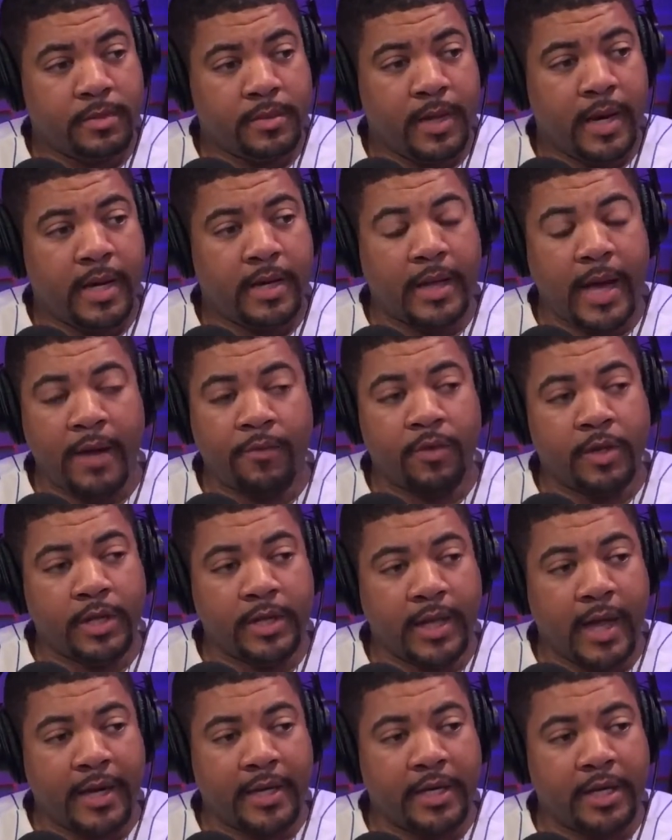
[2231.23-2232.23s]
I
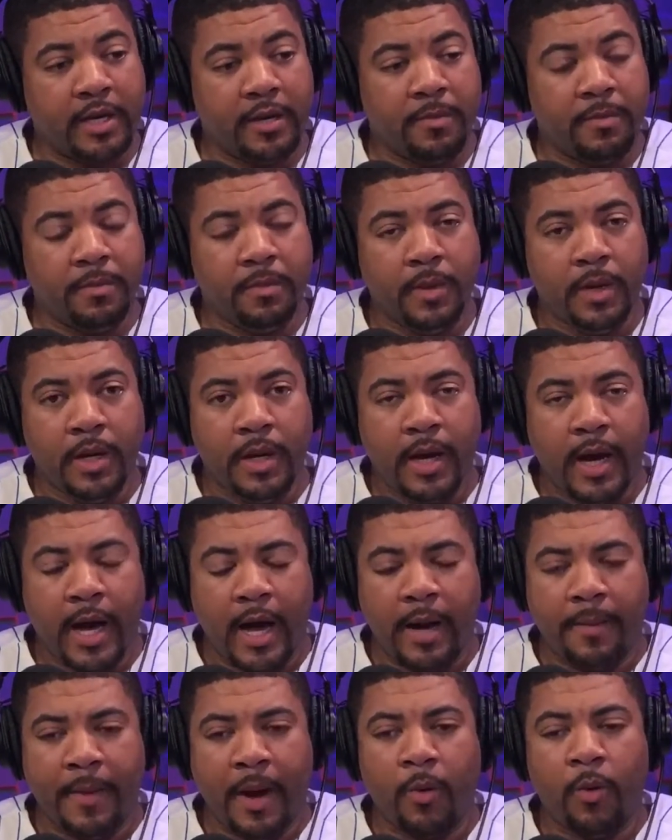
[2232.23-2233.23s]
really like him.
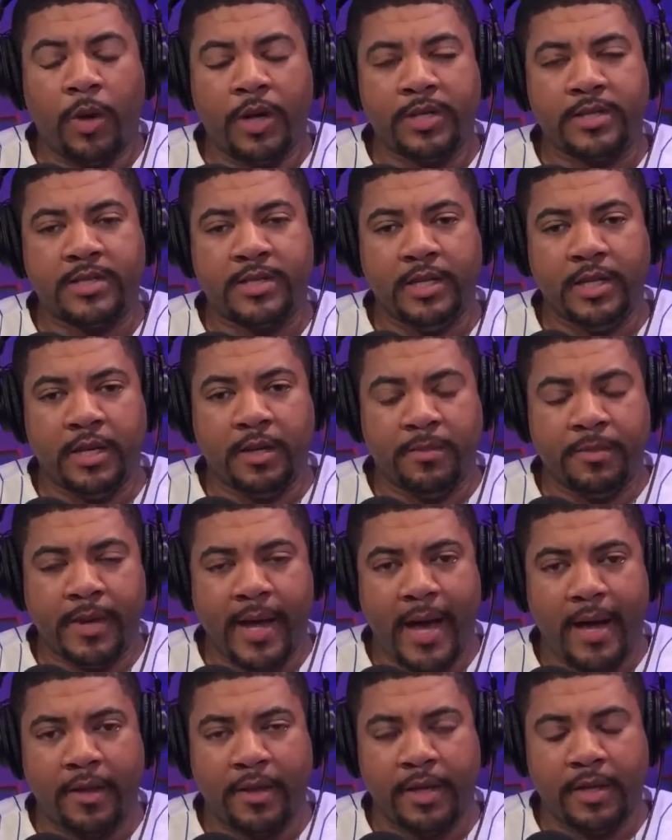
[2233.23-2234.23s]
I want to see him
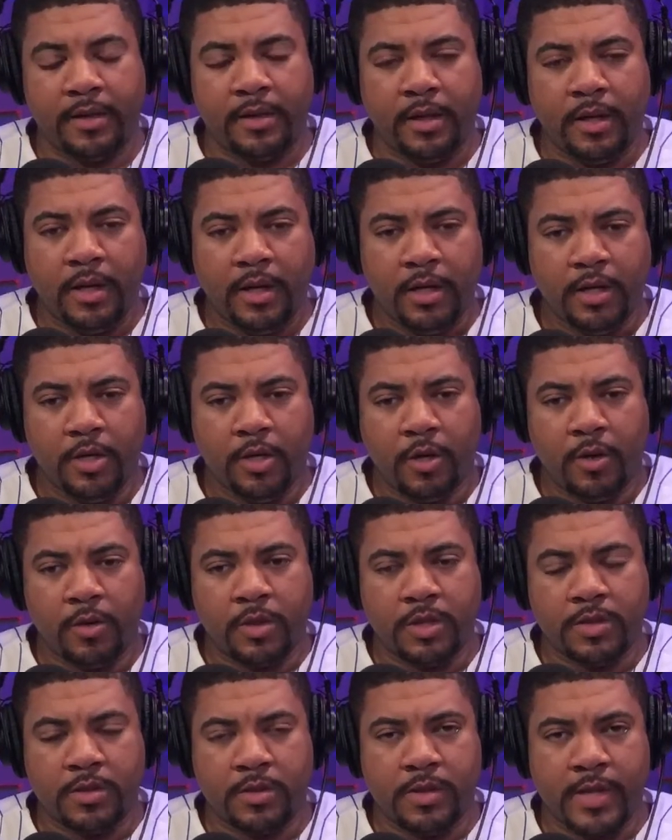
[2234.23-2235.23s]
now that,
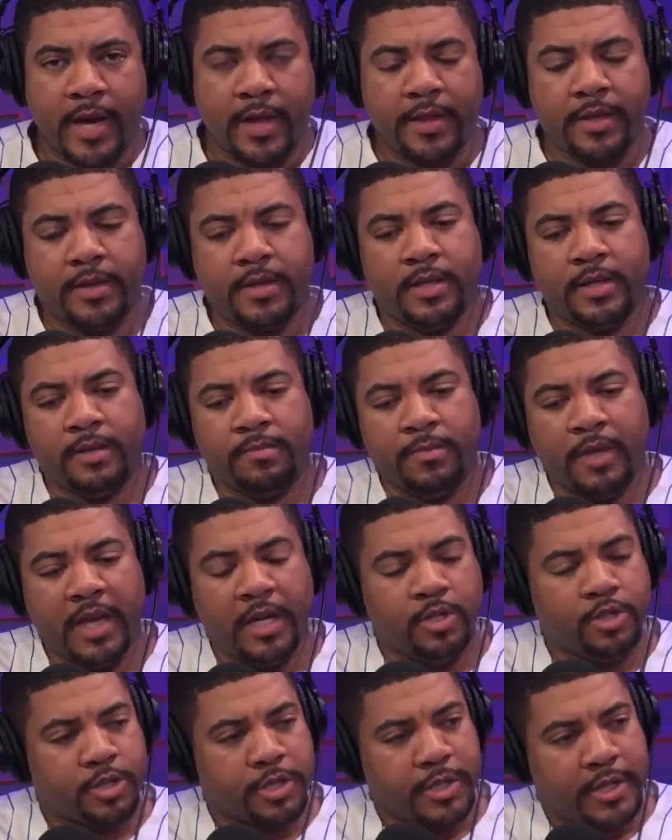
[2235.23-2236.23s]
because now that the
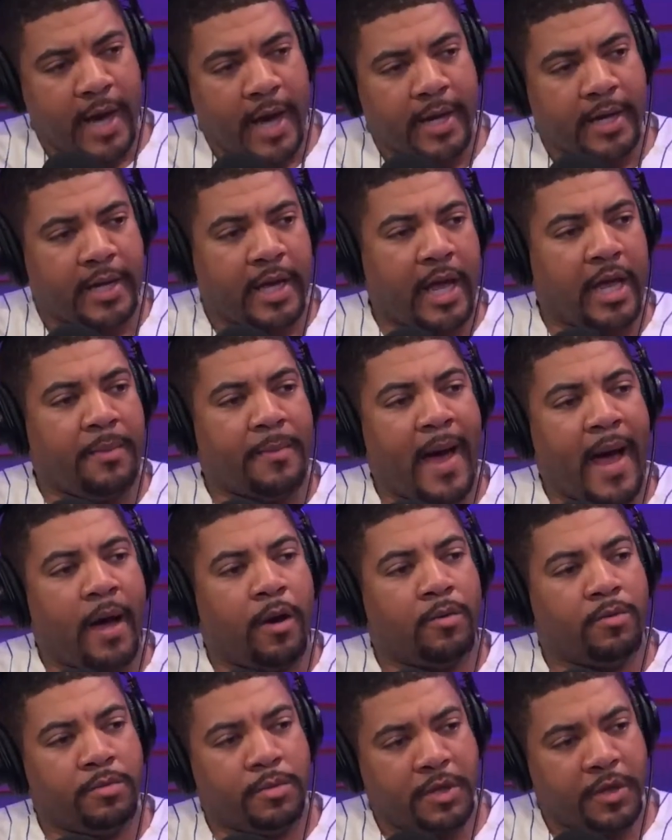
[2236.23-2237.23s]
injury kind of came
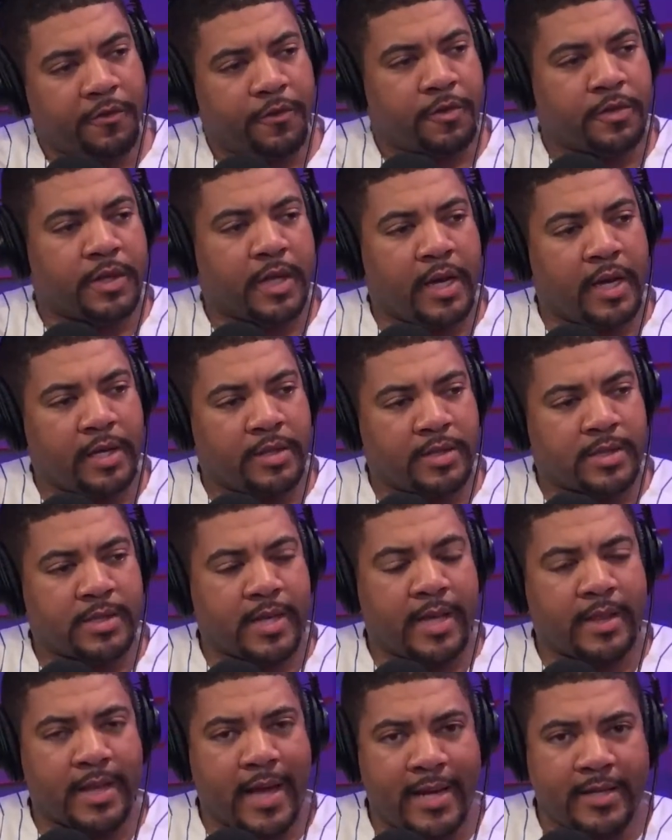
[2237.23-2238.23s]
out and different things, because
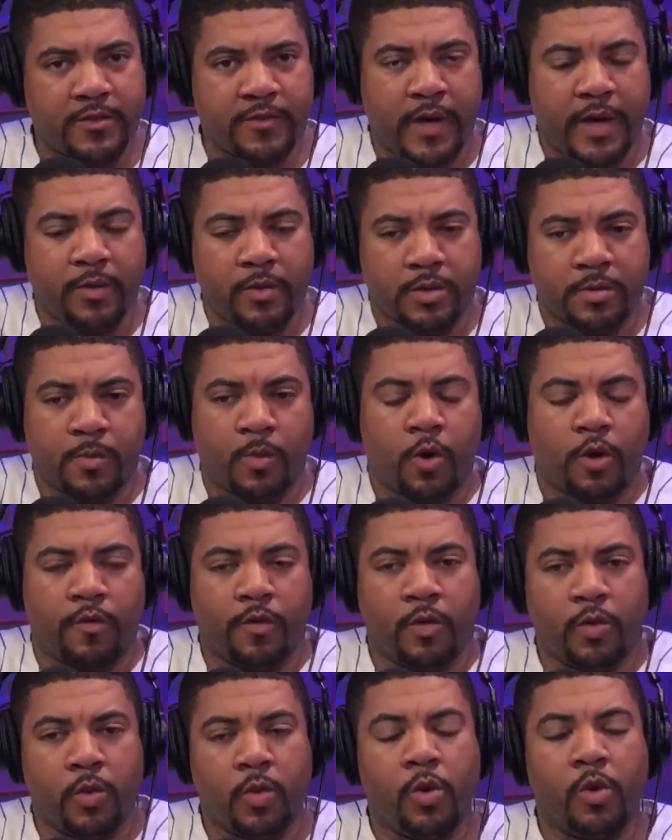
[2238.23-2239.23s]
that last fight was more of
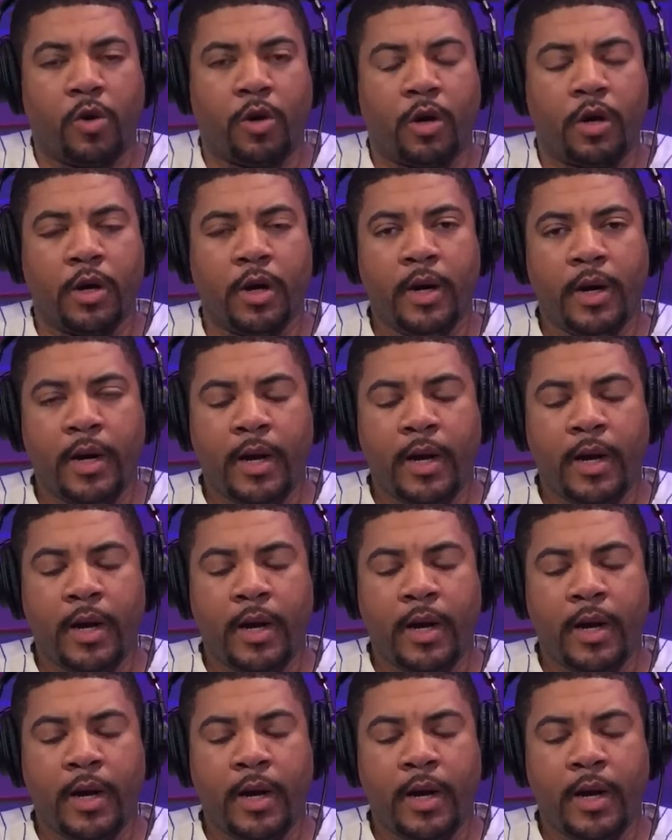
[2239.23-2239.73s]
a war.